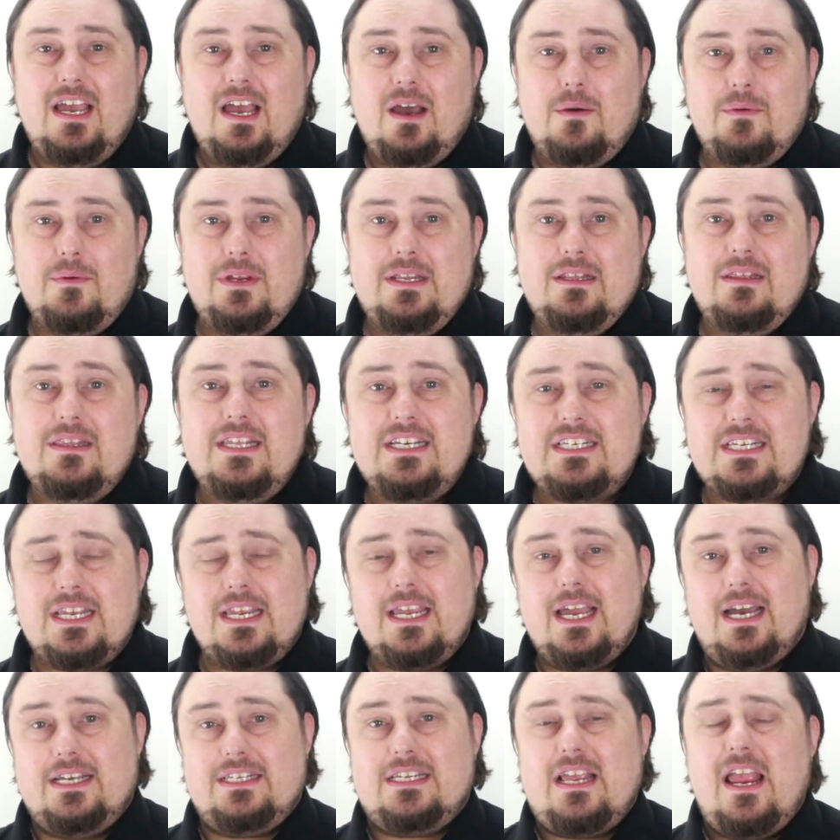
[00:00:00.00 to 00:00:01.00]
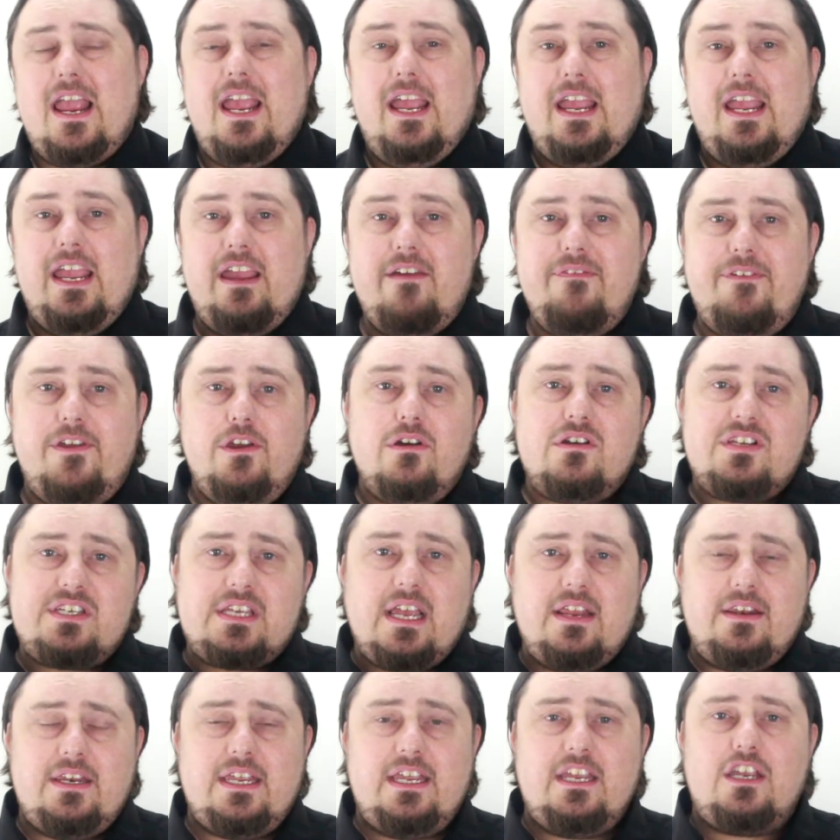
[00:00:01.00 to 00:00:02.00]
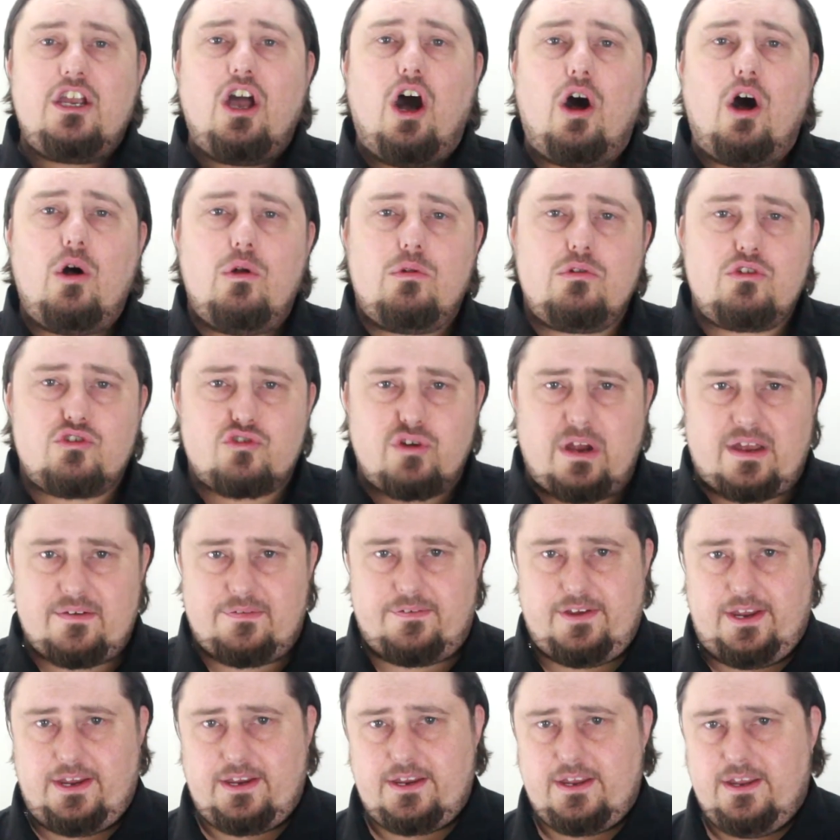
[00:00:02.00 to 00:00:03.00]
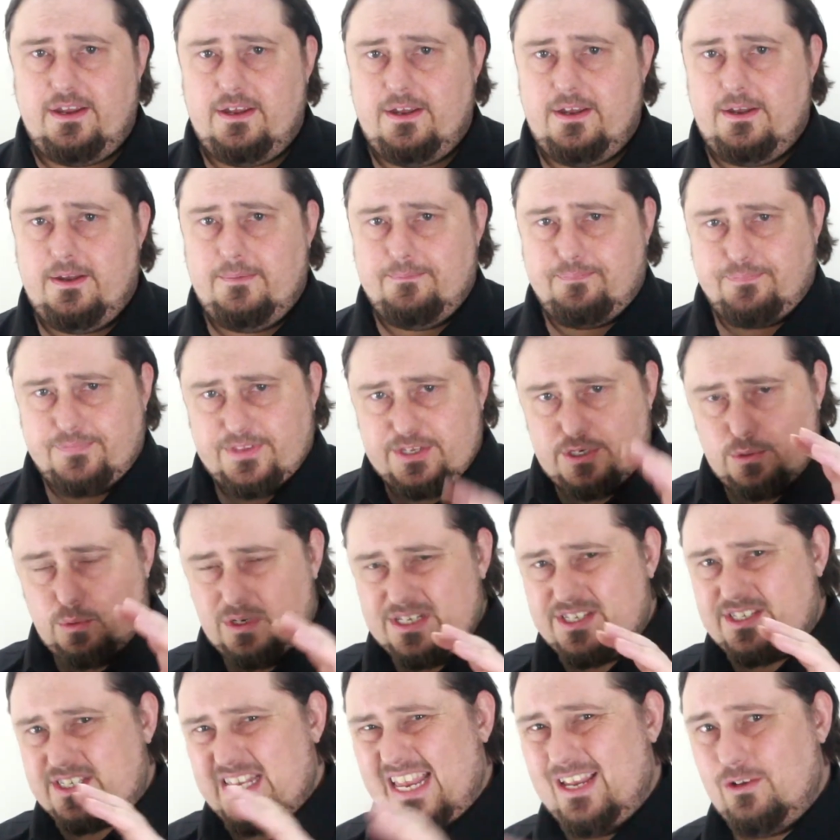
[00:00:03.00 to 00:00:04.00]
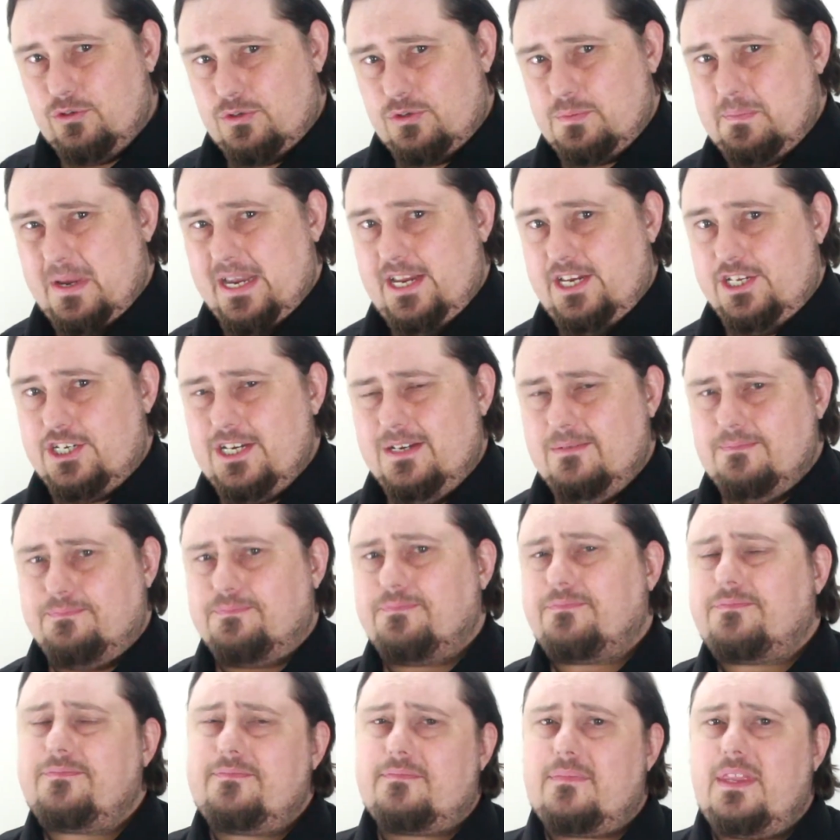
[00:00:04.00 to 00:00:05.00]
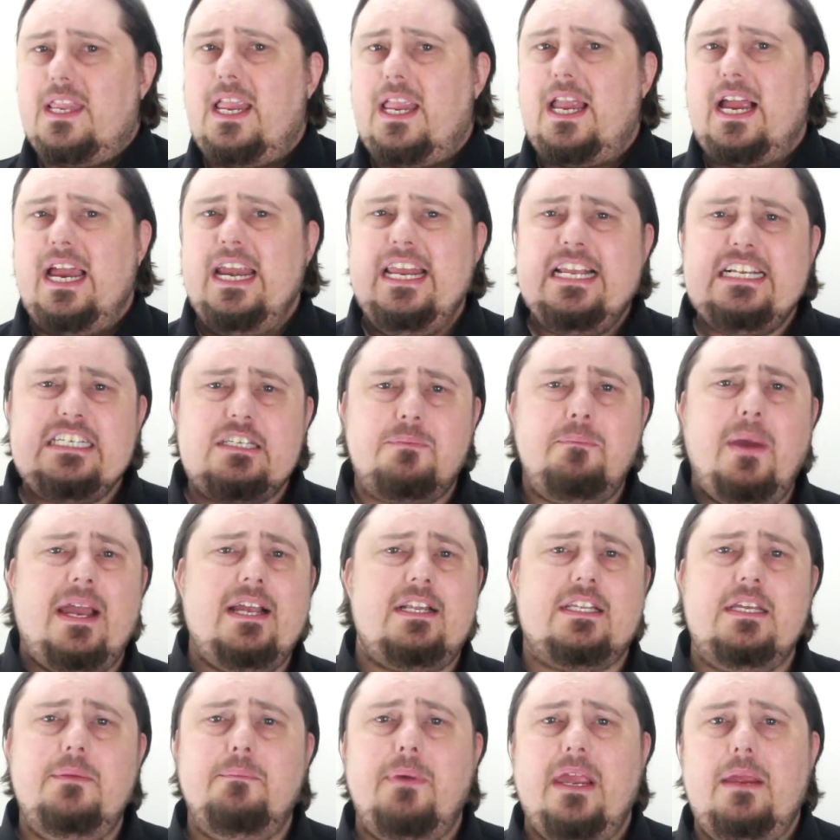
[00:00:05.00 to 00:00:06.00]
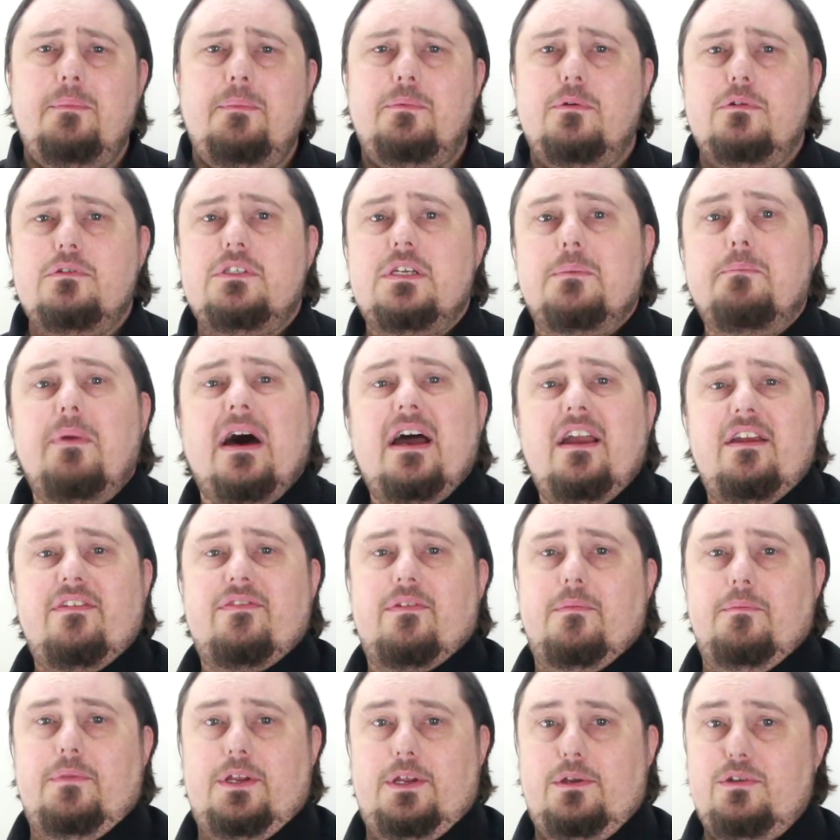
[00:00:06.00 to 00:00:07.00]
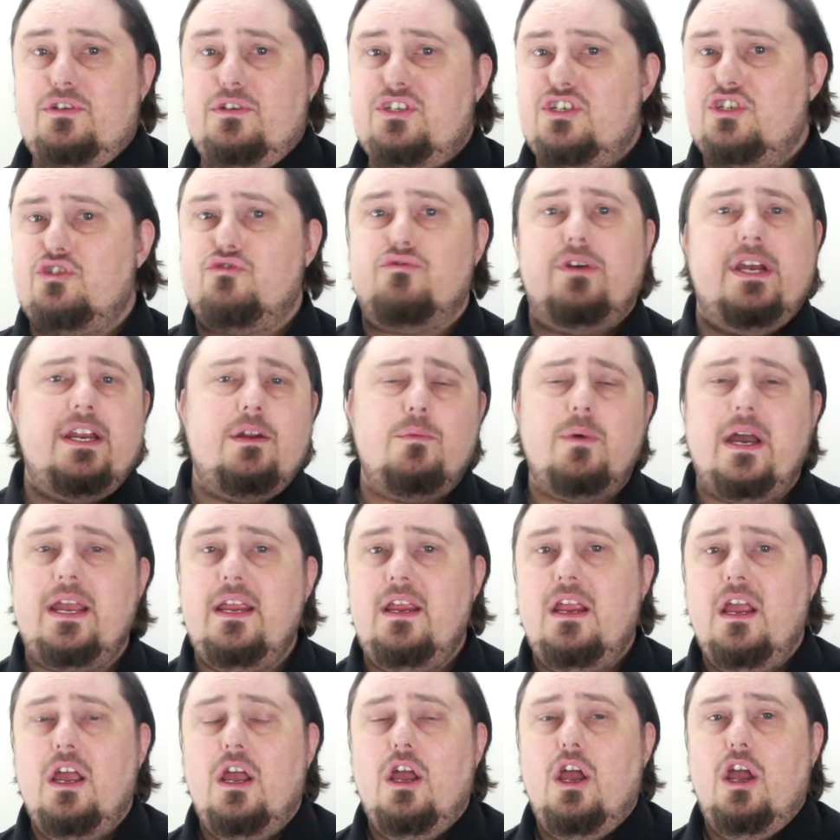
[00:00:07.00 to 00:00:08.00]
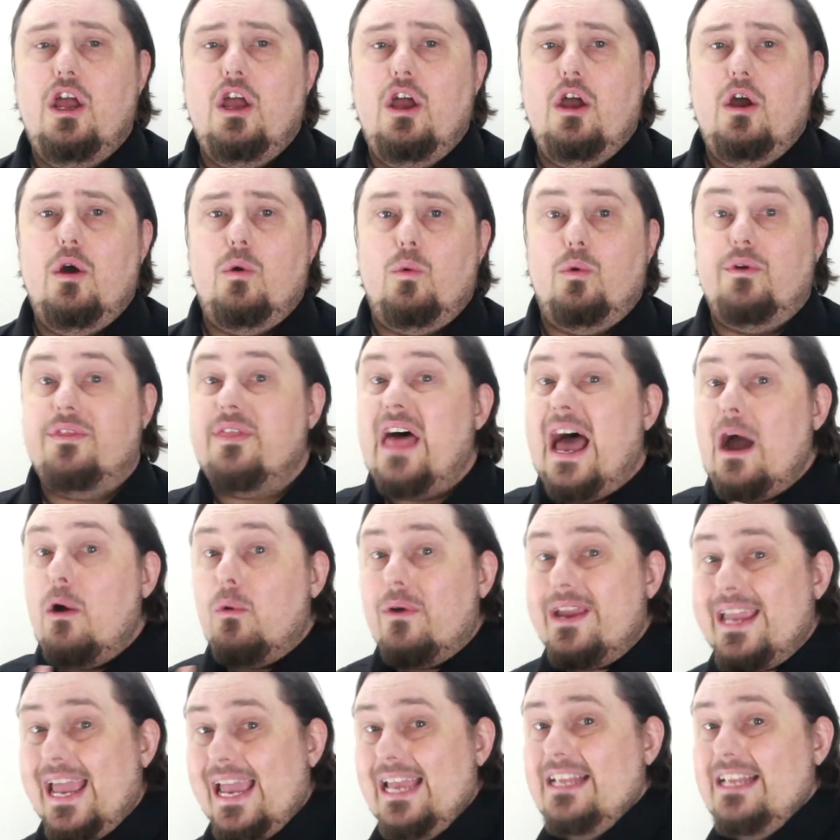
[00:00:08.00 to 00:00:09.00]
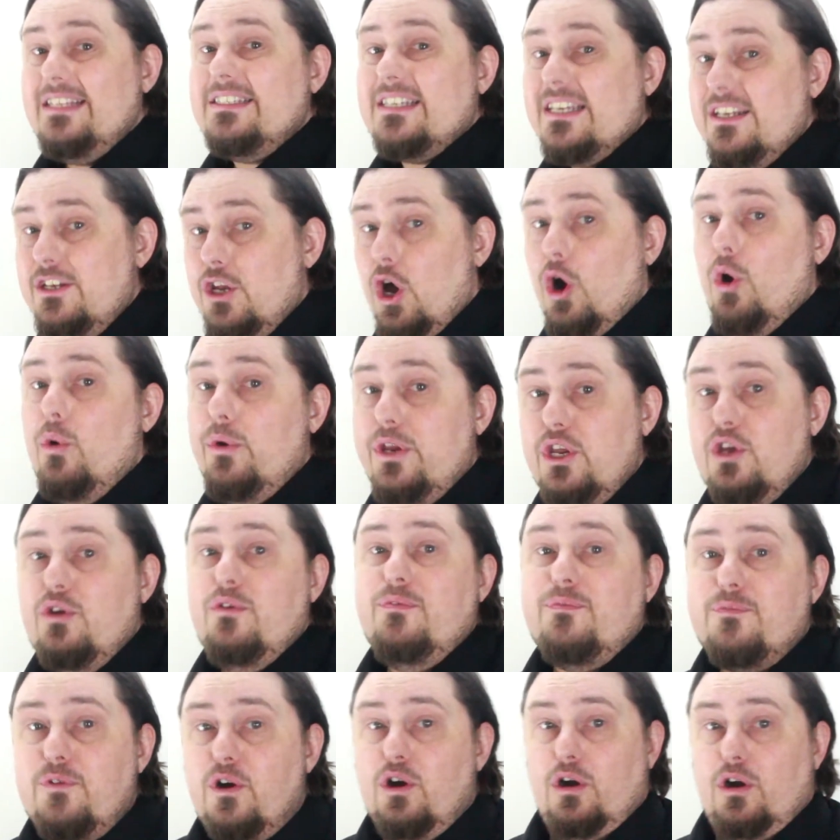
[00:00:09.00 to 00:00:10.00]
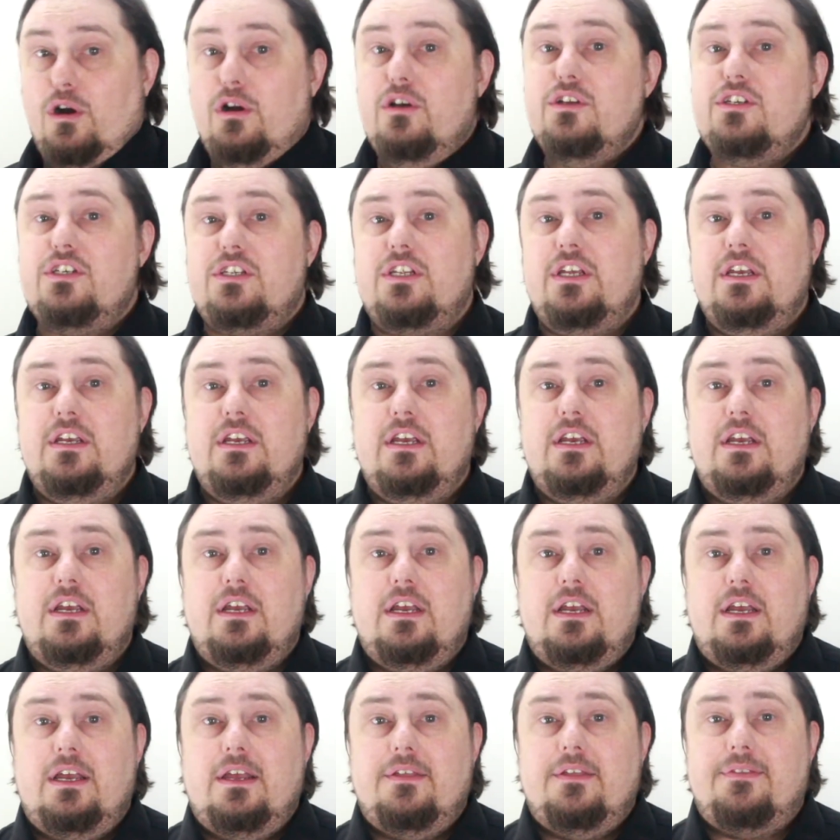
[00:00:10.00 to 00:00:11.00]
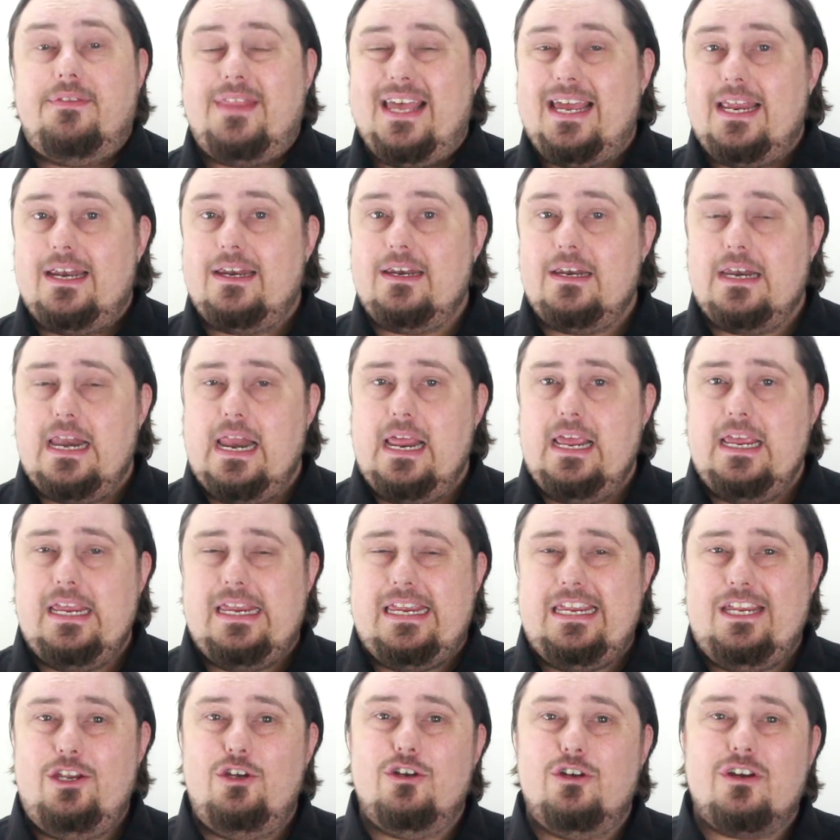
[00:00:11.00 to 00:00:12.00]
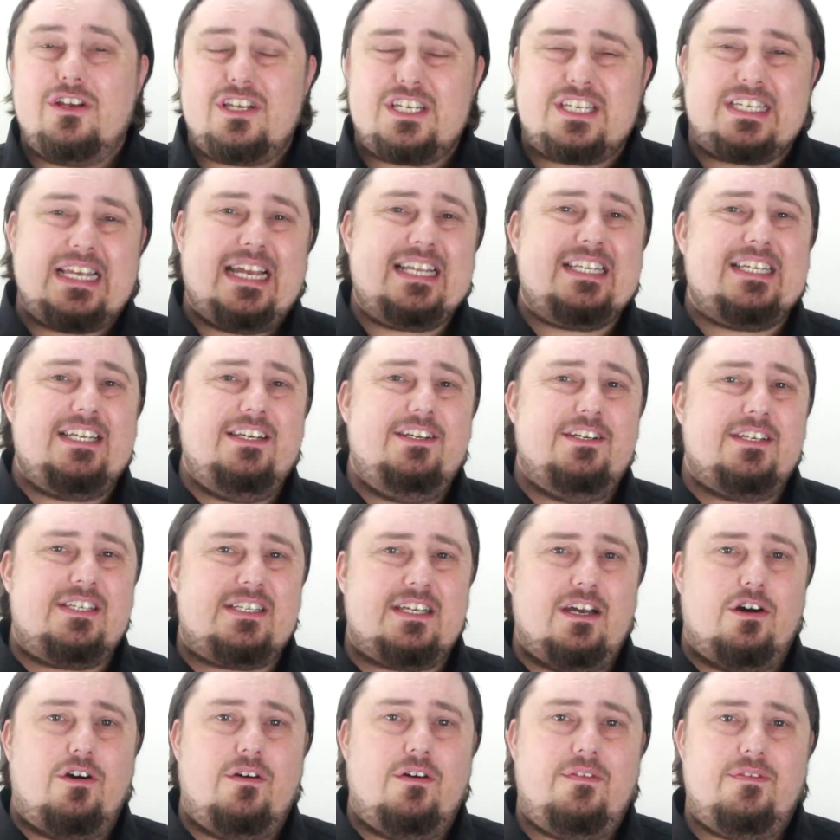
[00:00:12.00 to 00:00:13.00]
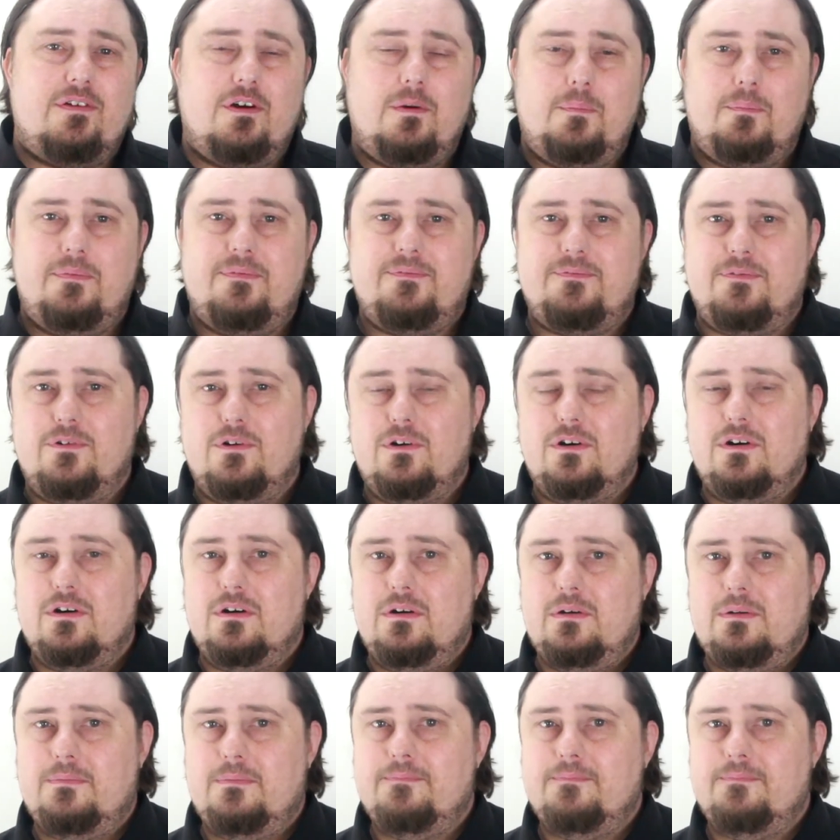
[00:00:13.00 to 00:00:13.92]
I mean, listen guys, if you're sending cold traffic to a sales page and expecting people to buy from you straight away without getting to know you first, then you're setting yourself up for